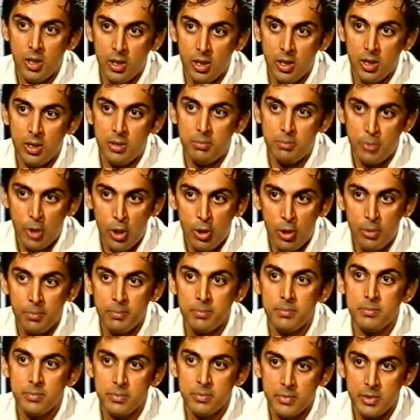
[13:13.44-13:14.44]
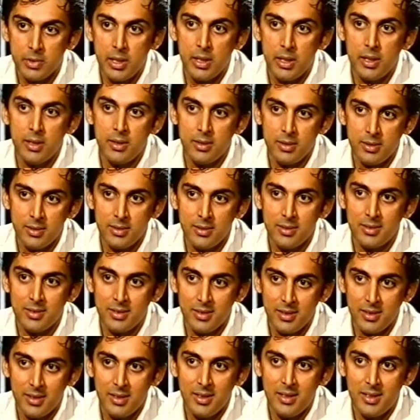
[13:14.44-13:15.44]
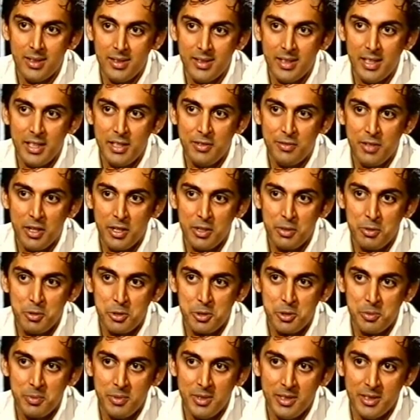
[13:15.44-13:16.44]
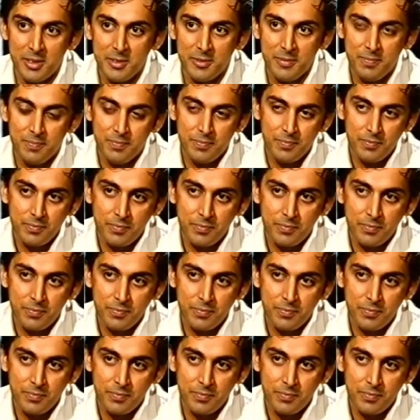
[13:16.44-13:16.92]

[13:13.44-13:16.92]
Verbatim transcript: uh, mom that. that now you were an me. only